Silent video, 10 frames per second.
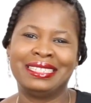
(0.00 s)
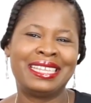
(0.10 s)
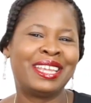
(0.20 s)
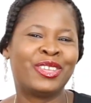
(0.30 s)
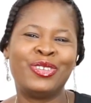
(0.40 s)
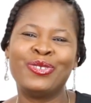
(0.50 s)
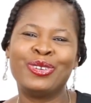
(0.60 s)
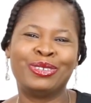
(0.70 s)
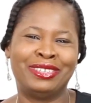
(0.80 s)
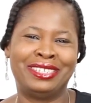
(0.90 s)
thank you,
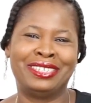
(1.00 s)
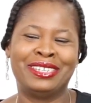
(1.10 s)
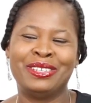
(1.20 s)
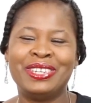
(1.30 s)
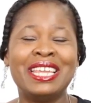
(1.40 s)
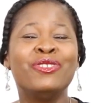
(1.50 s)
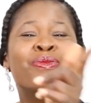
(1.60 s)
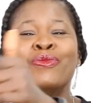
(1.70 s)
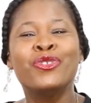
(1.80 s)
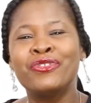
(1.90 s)
Lord. Then you
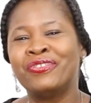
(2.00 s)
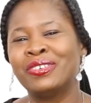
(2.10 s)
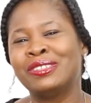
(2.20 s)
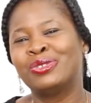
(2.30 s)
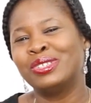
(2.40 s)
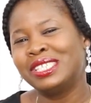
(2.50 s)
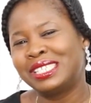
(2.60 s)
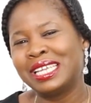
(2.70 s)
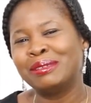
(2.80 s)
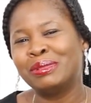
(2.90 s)
move to this
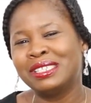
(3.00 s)
step,